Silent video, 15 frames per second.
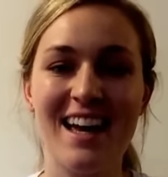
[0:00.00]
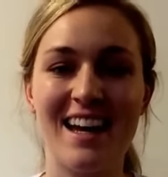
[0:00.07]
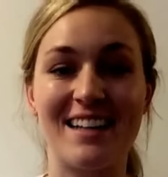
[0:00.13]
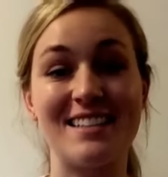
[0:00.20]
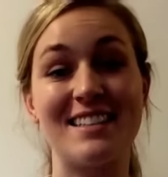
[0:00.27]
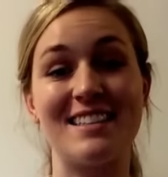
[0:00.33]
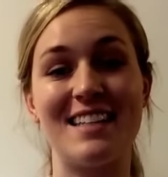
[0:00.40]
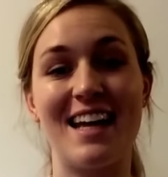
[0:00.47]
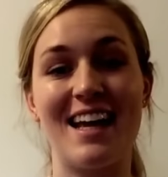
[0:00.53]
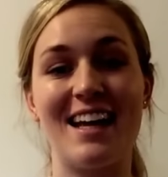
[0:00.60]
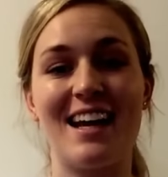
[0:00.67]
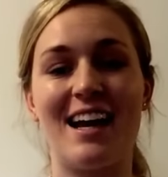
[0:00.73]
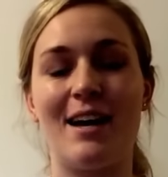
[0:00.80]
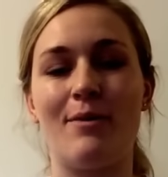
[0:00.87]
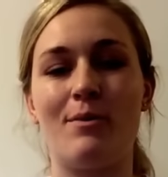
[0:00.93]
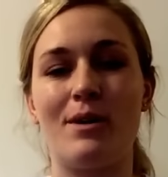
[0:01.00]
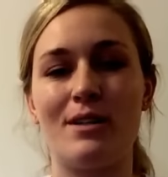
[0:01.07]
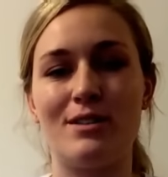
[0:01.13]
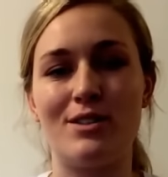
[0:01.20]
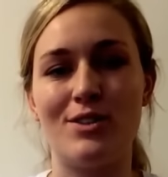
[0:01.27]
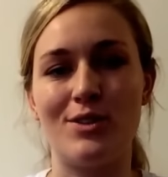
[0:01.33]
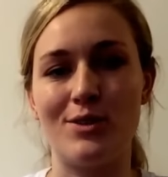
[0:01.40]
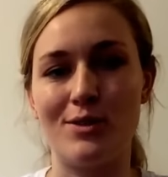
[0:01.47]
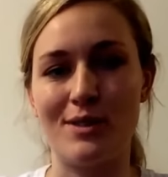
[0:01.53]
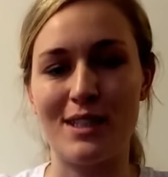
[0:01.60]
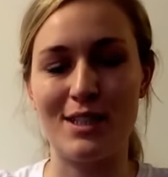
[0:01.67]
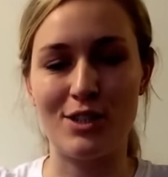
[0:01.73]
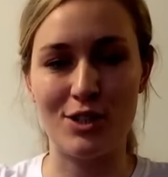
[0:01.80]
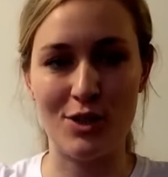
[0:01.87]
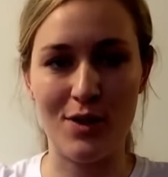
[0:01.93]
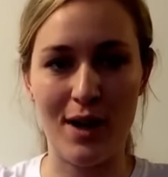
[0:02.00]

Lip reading: and today I want to teach you